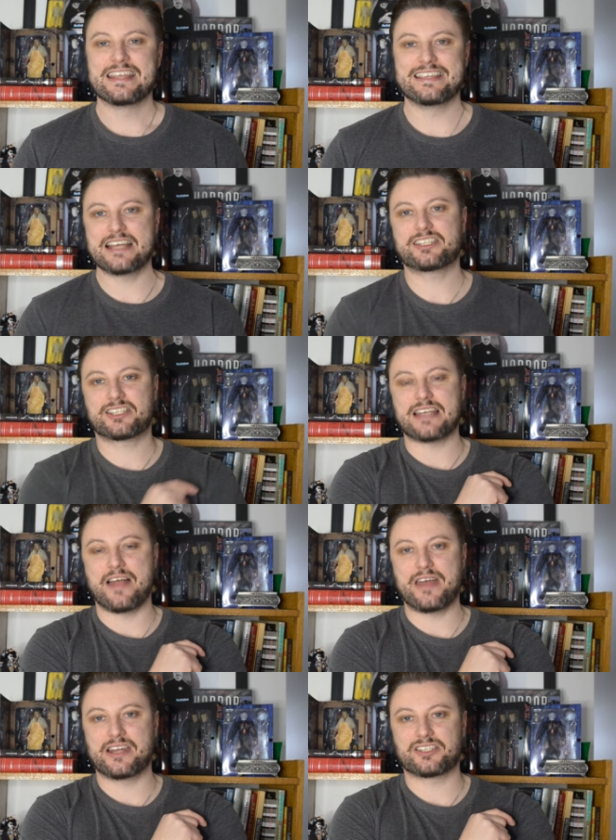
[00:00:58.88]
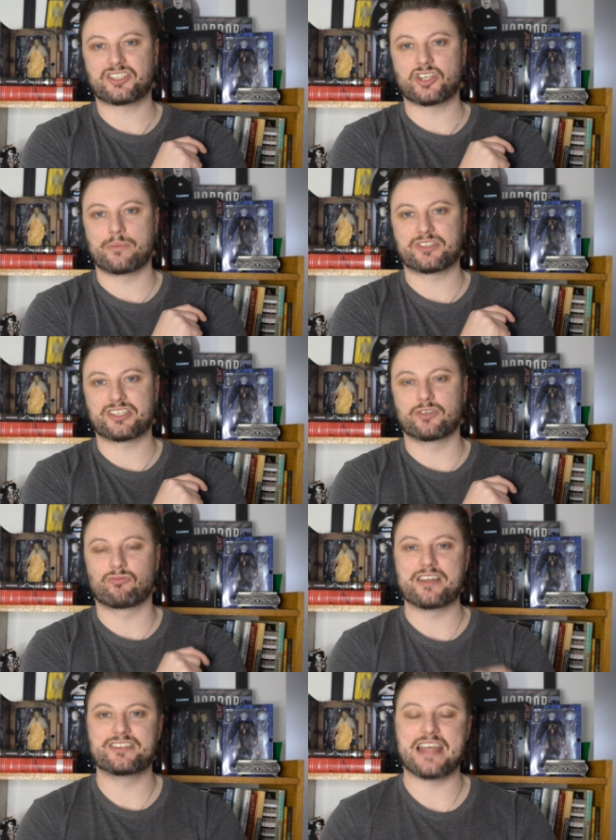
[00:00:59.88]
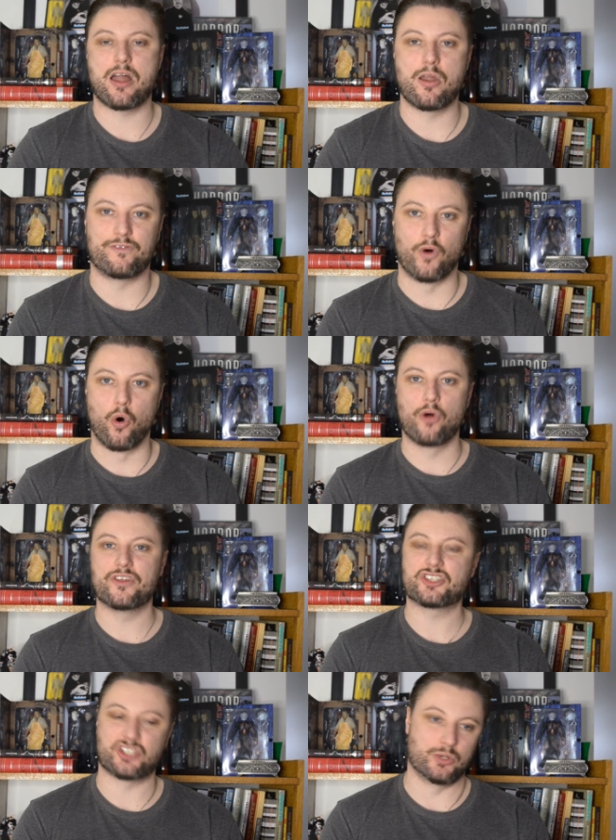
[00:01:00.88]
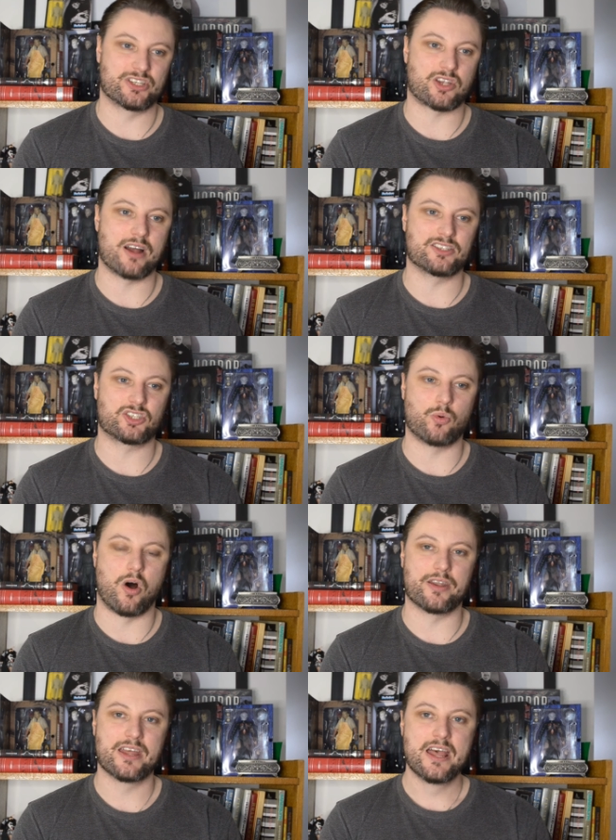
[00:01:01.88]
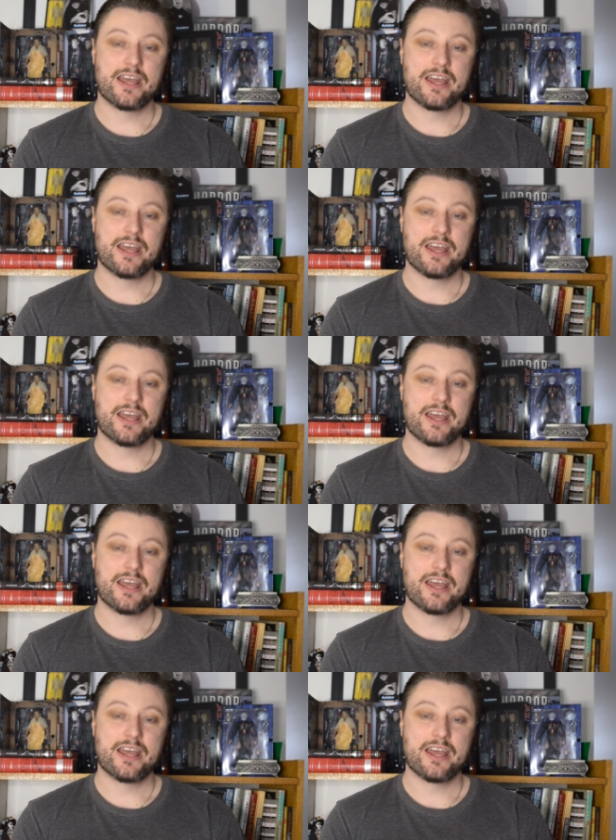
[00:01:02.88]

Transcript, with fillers: Yes, and that is a synopsis and rundown for The Suicide Squad.